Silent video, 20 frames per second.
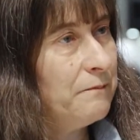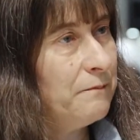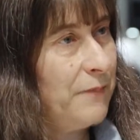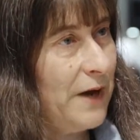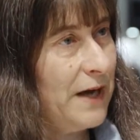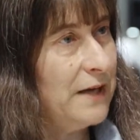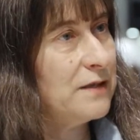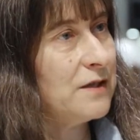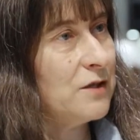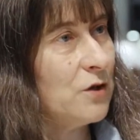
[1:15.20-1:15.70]

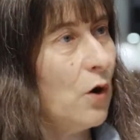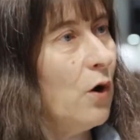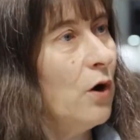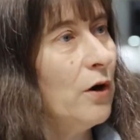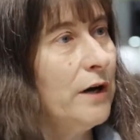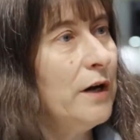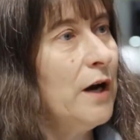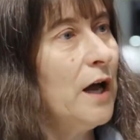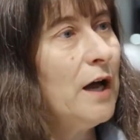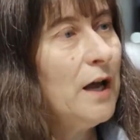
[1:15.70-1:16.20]
based
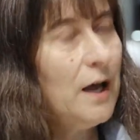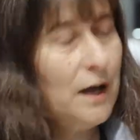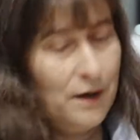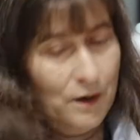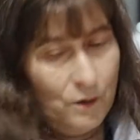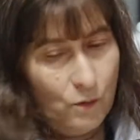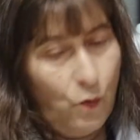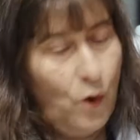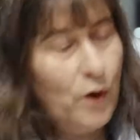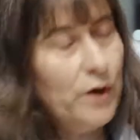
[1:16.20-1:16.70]
on
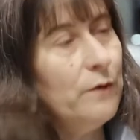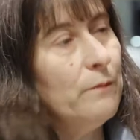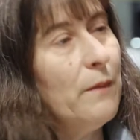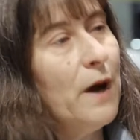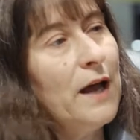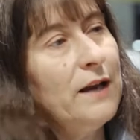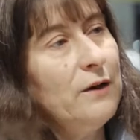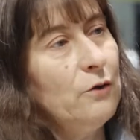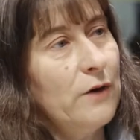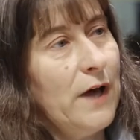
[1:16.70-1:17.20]
what you
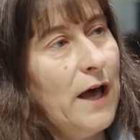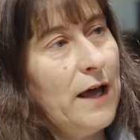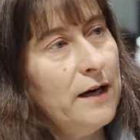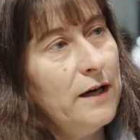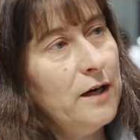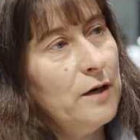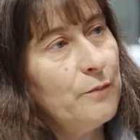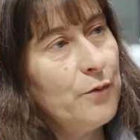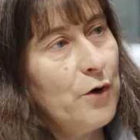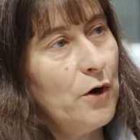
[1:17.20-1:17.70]
might look at
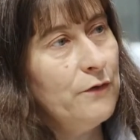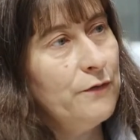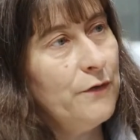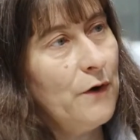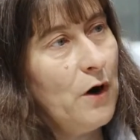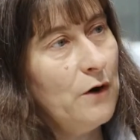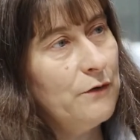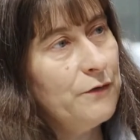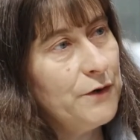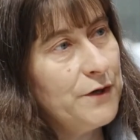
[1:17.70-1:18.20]
in a
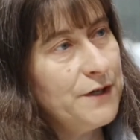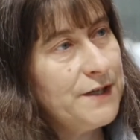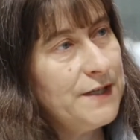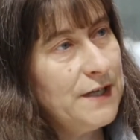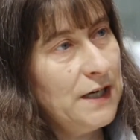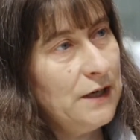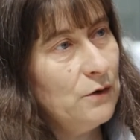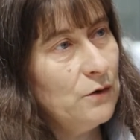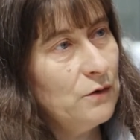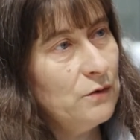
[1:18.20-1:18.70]
profile for a
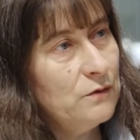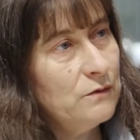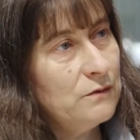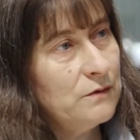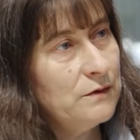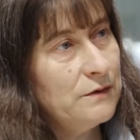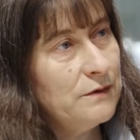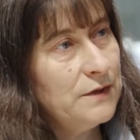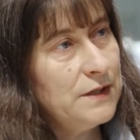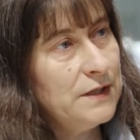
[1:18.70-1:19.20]
single
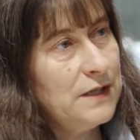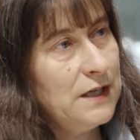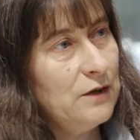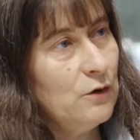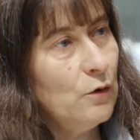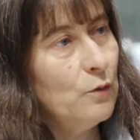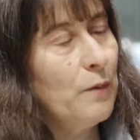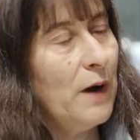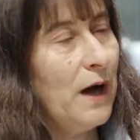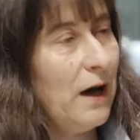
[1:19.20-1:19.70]

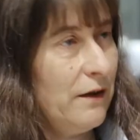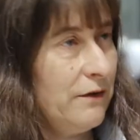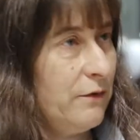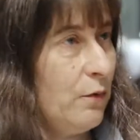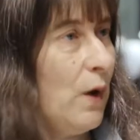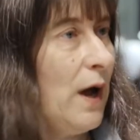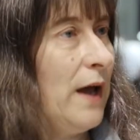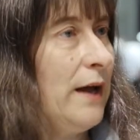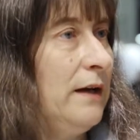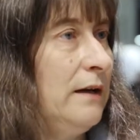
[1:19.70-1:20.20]

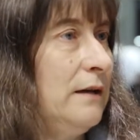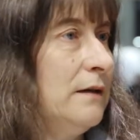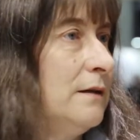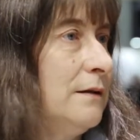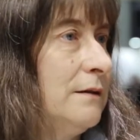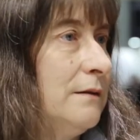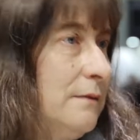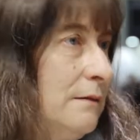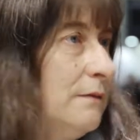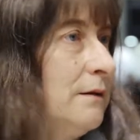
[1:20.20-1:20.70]
pathway
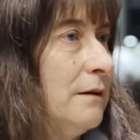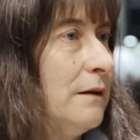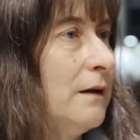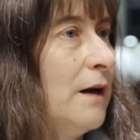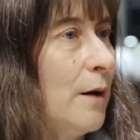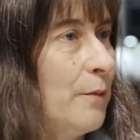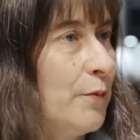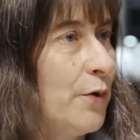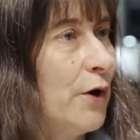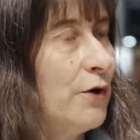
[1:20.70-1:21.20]

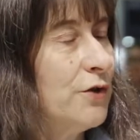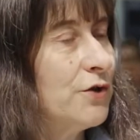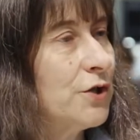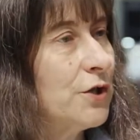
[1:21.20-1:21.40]
approach.